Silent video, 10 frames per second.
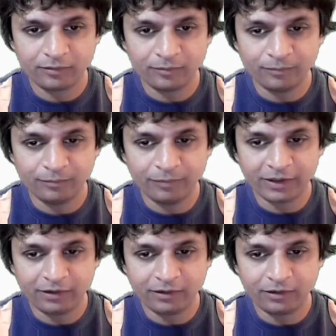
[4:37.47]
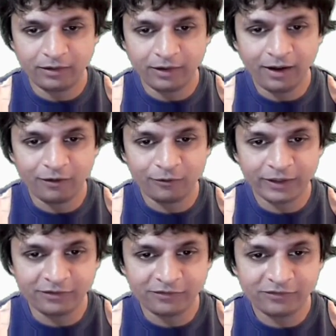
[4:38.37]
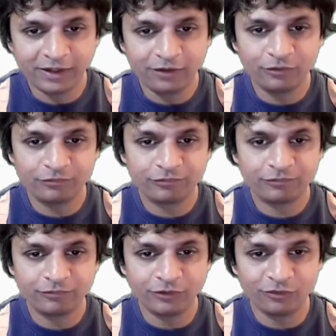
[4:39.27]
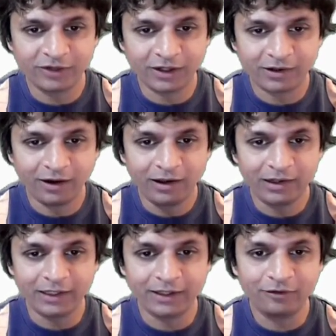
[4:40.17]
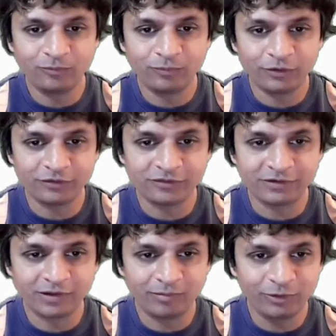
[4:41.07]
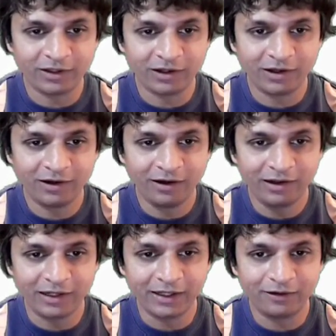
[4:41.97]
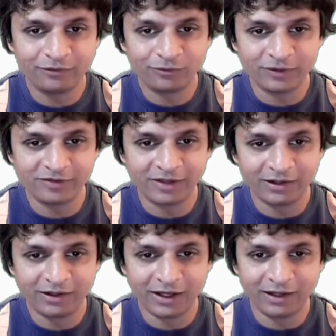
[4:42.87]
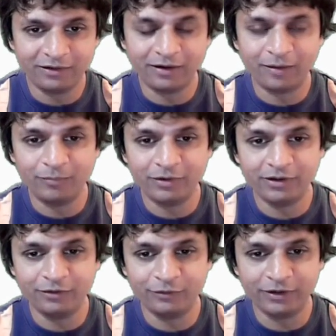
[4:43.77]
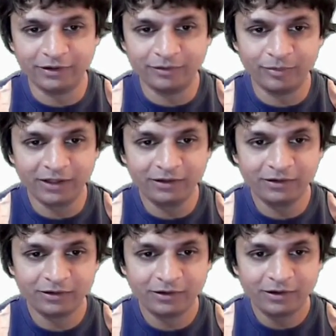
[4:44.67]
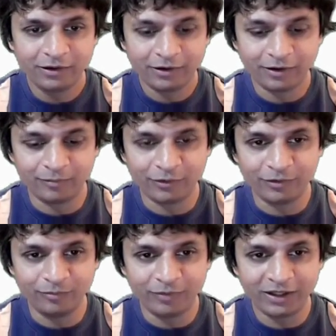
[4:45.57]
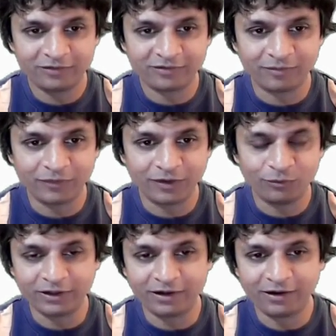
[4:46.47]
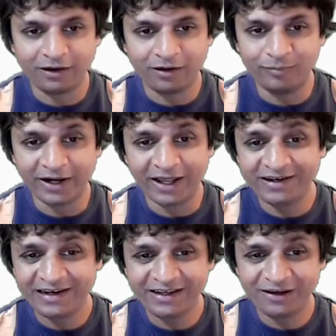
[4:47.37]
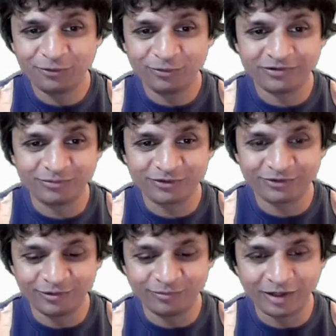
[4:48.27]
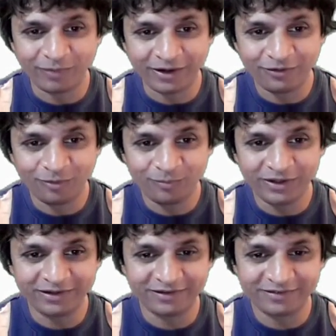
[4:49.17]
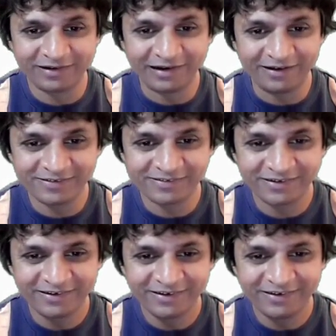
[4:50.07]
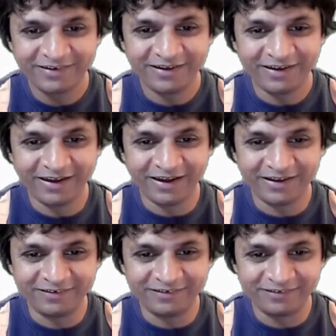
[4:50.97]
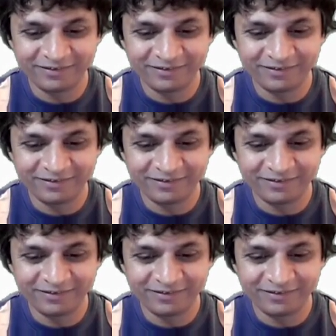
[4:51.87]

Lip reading: But now instead of using a car layout, because the trouble with a car layout was that it had a number, an owner, and a brand, I'm going to make something called a car brand layout, which I'm just going to make by copying this class, and